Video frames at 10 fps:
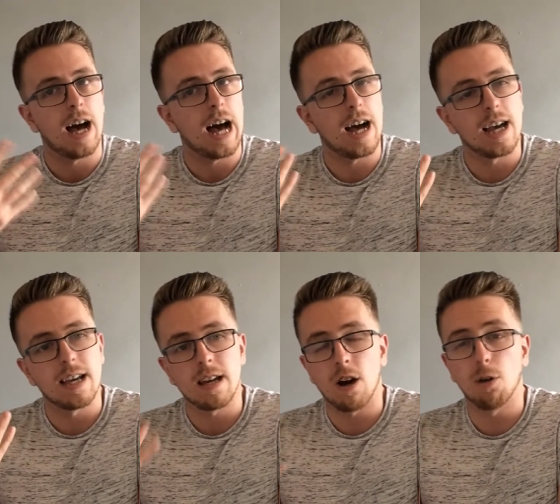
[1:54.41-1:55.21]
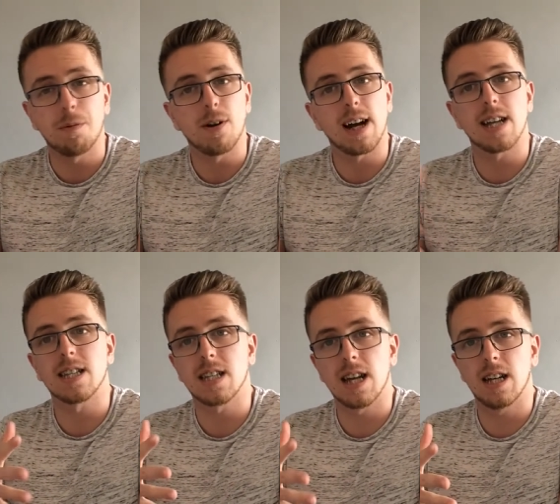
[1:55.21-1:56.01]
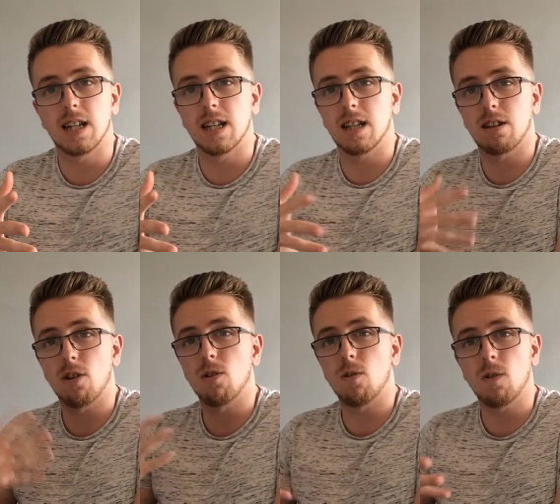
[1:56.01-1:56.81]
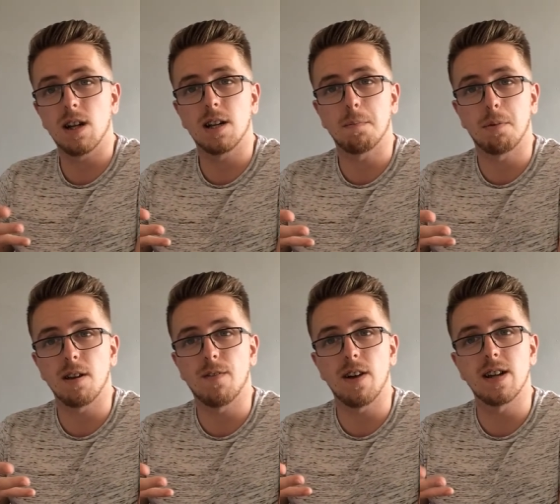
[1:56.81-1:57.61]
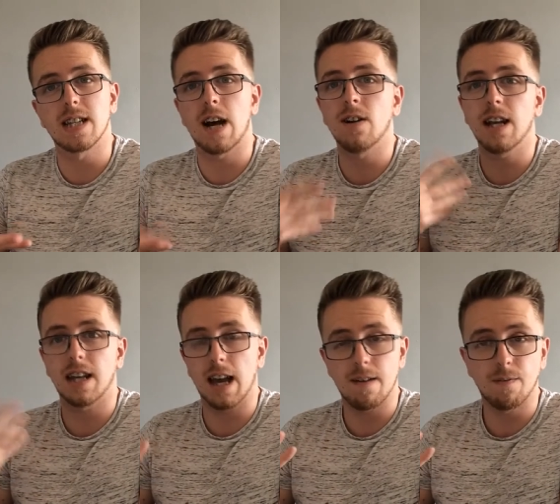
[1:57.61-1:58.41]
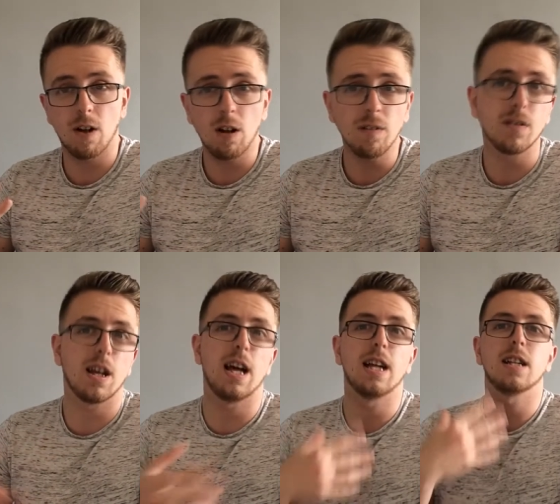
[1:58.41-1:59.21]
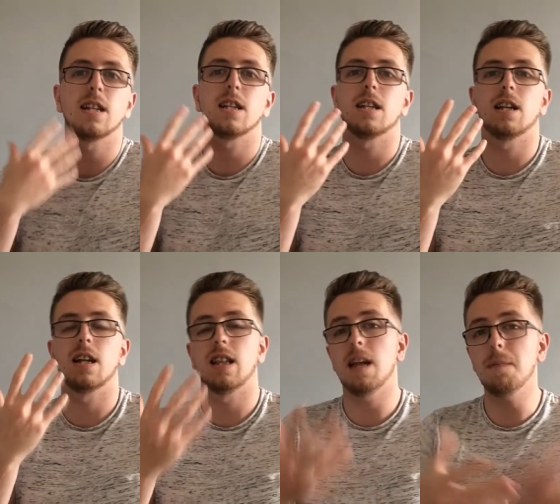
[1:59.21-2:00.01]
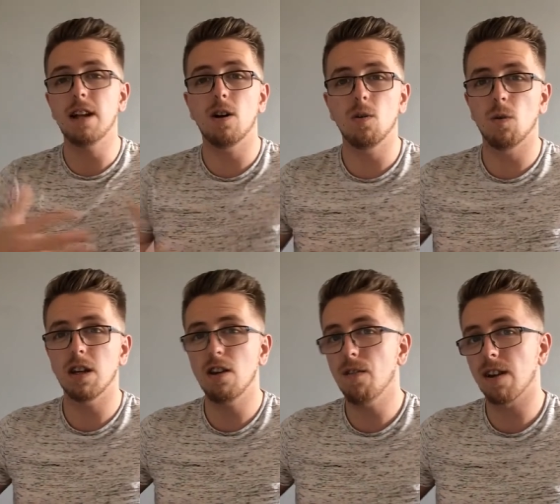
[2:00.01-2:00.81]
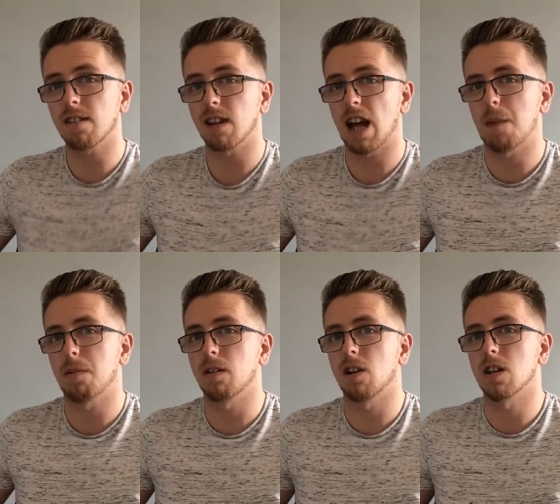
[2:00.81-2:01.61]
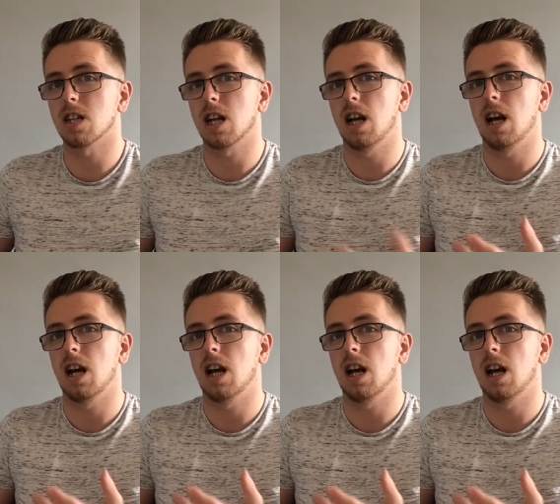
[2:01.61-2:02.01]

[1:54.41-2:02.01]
I hope you guys do put your theories down and get involved, and let me know what you think is going to happen, because